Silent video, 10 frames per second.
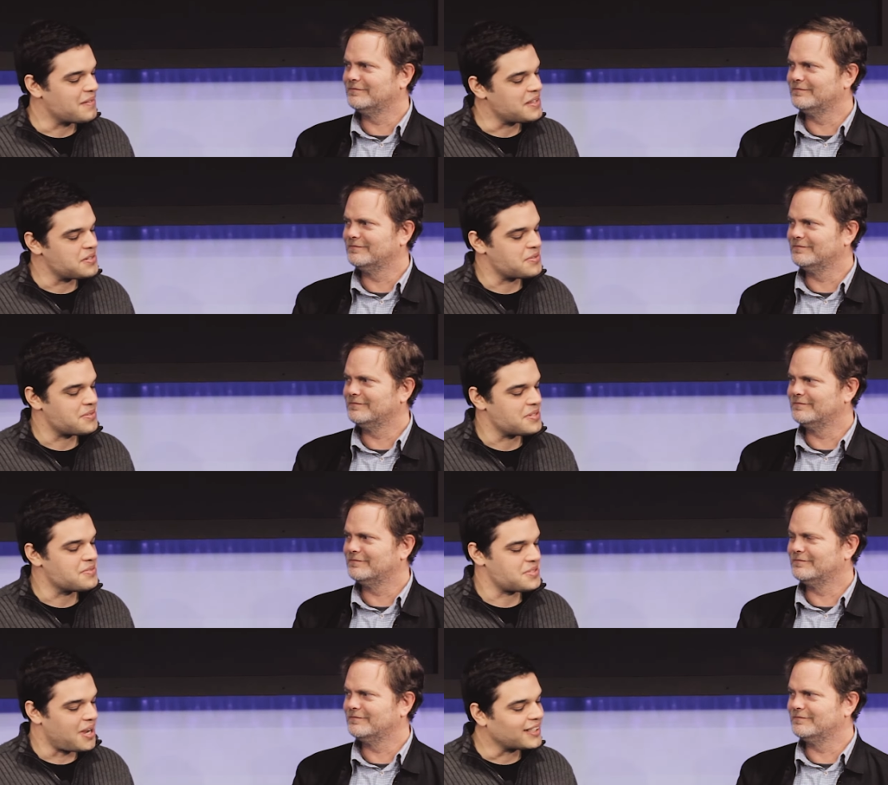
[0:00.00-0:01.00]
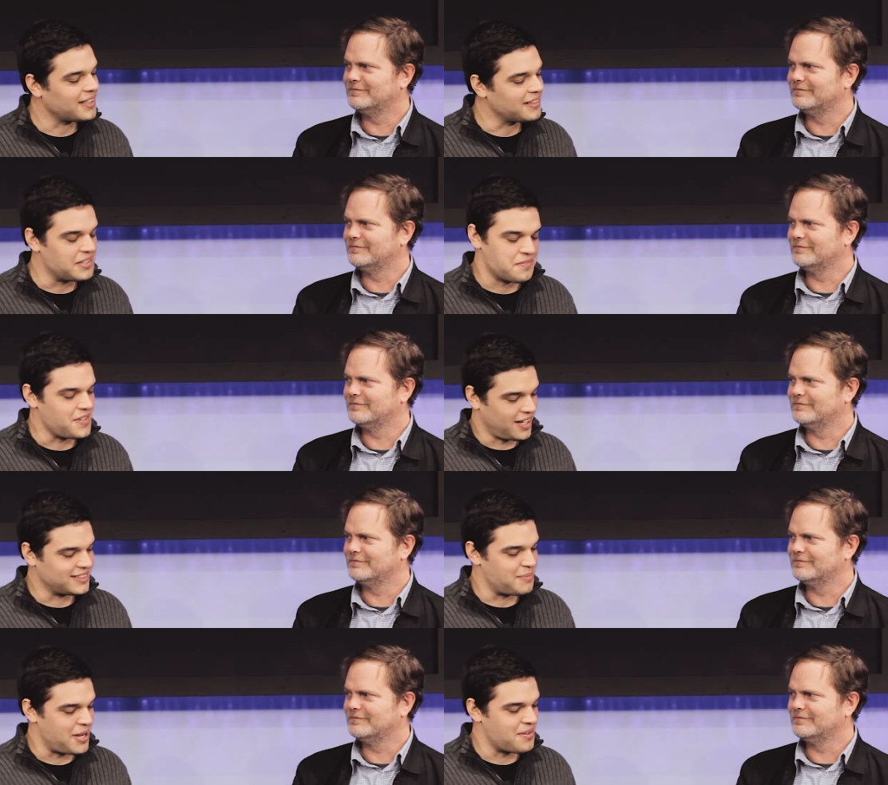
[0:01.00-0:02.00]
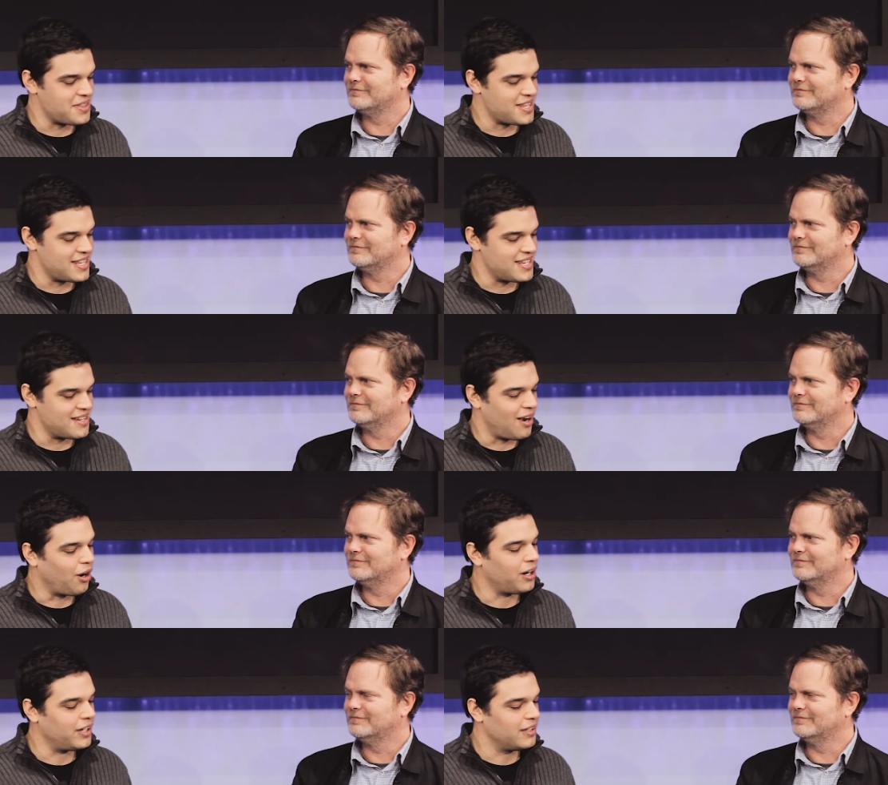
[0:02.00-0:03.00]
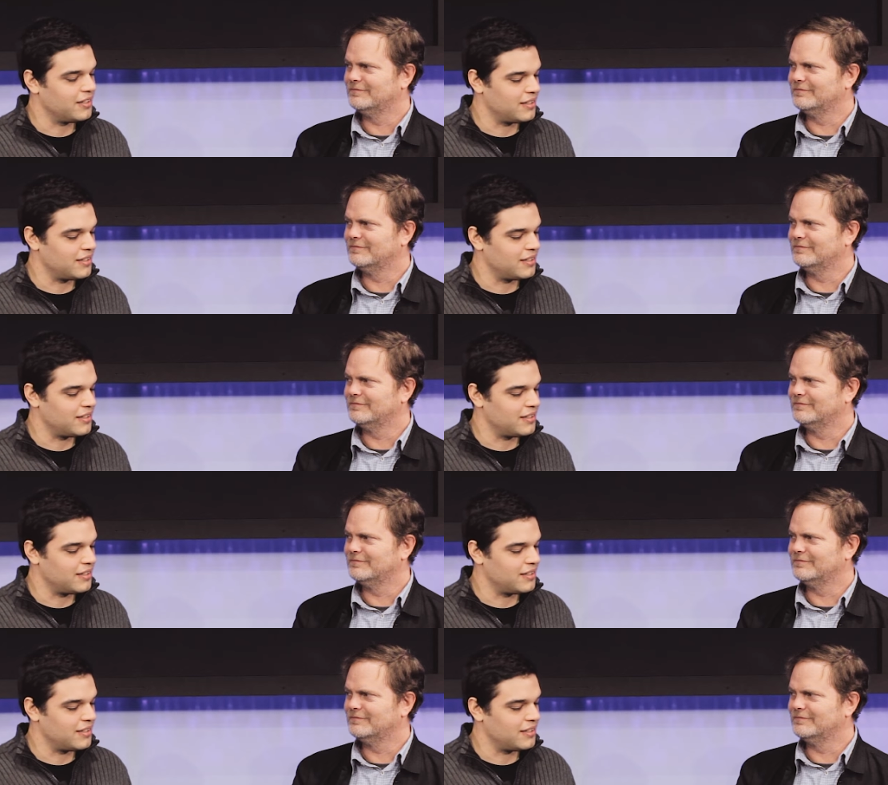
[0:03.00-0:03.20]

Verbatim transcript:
Speaker 1: you, you talked, you've talked about the art